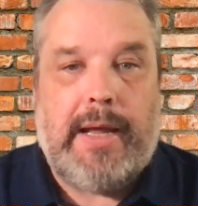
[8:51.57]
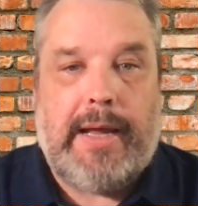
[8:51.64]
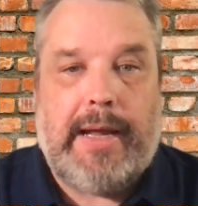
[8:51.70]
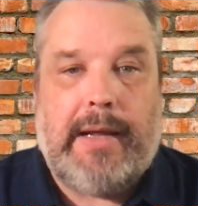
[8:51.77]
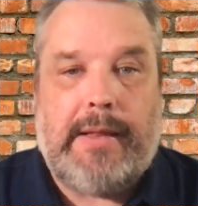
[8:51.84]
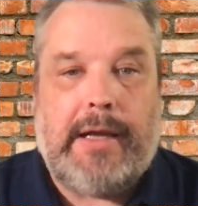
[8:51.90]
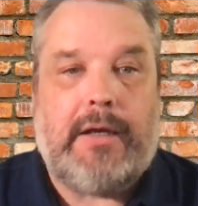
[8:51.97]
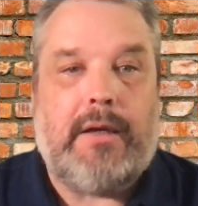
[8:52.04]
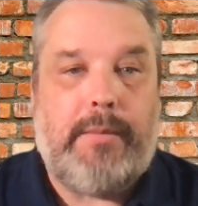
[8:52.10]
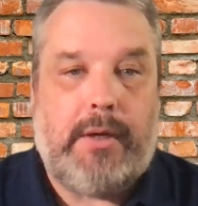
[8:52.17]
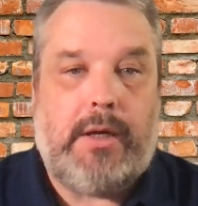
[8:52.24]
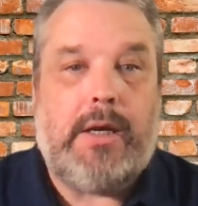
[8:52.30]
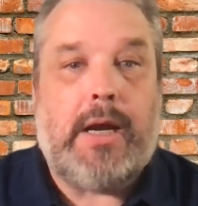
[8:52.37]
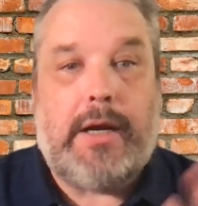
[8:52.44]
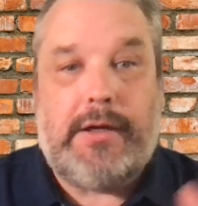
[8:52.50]
And that can be
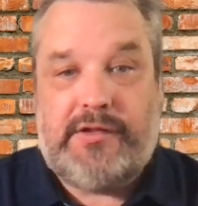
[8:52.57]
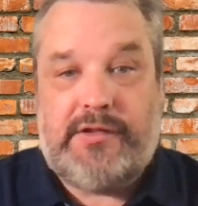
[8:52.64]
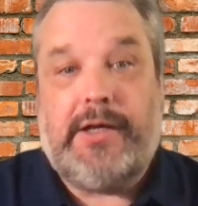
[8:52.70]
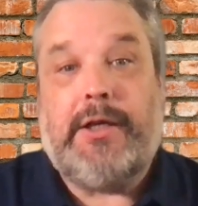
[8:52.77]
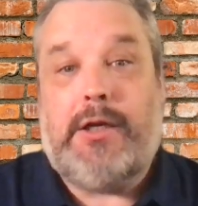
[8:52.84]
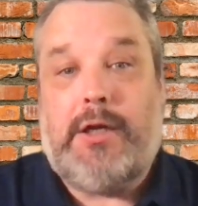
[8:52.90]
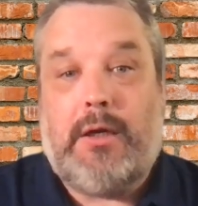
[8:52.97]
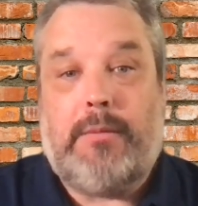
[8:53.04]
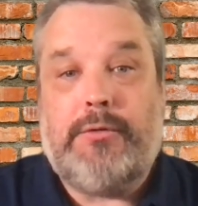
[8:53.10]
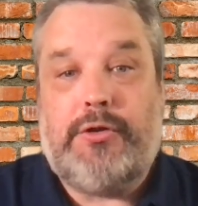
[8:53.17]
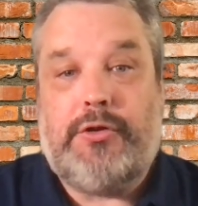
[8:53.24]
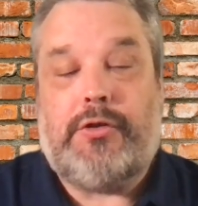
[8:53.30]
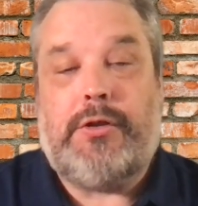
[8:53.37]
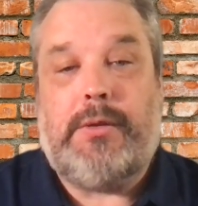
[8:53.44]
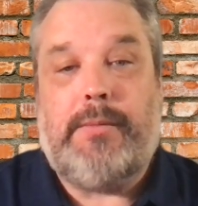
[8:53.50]
a nice second income
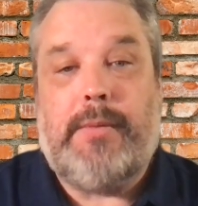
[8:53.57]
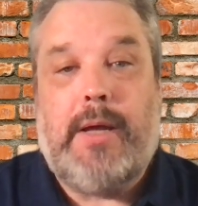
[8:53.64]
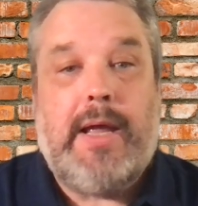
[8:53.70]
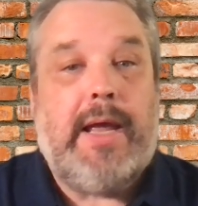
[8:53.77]
stream.